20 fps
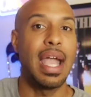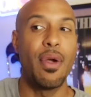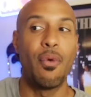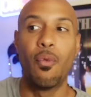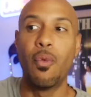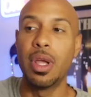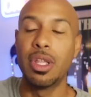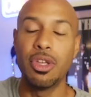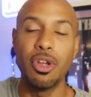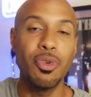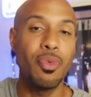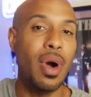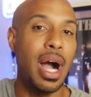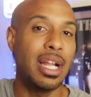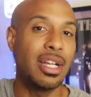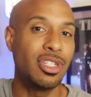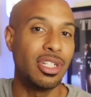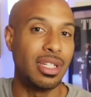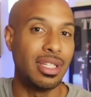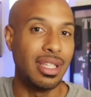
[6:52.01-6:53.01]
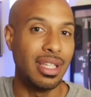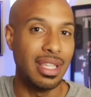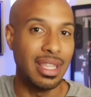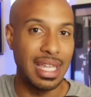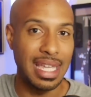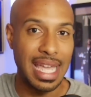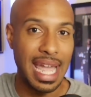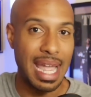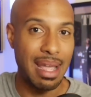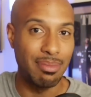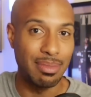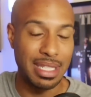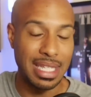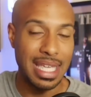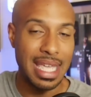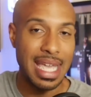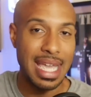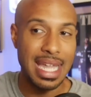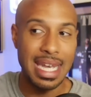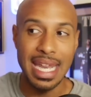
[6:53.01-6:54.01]
when you're watching the games
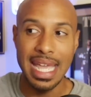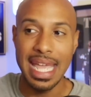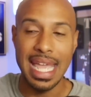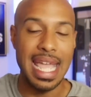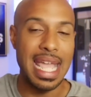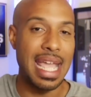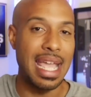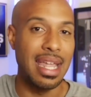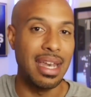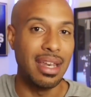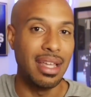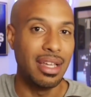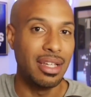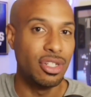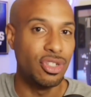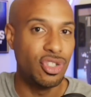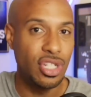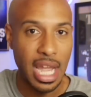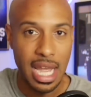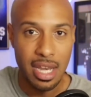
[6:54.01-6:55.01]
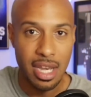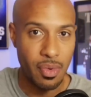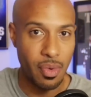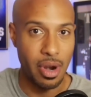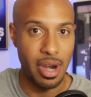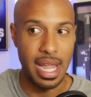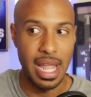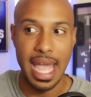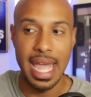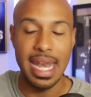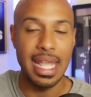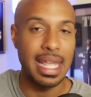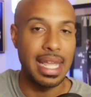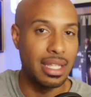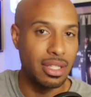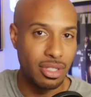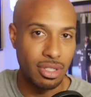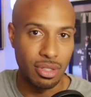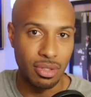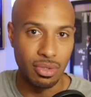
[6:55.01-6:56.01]
again in January, heading
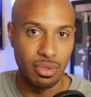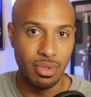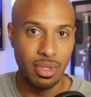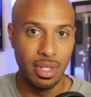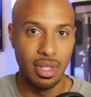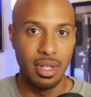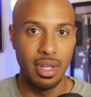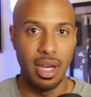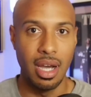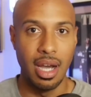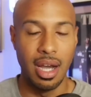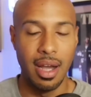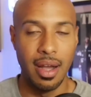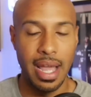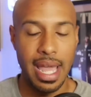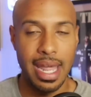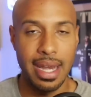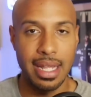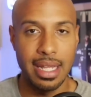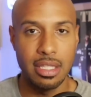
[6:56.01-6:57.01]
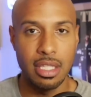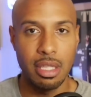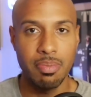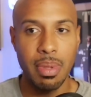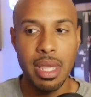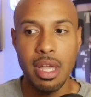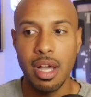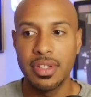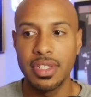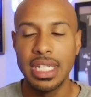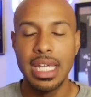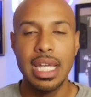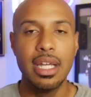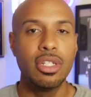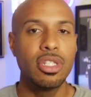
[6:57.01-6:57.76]
into the playoffs.